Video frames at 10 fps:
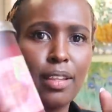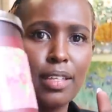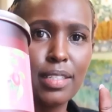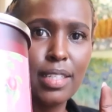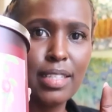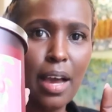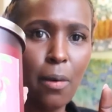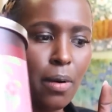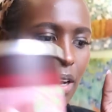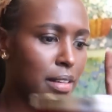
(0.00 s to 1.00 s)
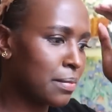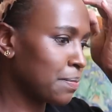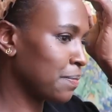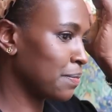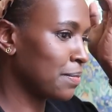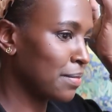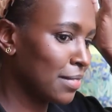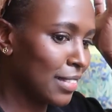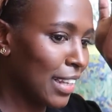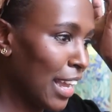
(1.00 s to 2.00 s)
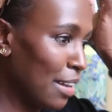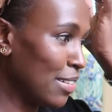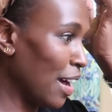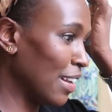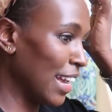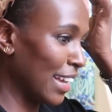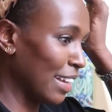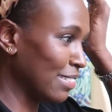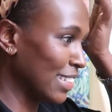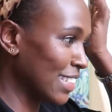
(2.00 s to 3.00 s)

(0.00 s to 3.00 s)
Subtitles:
This is that one. I'm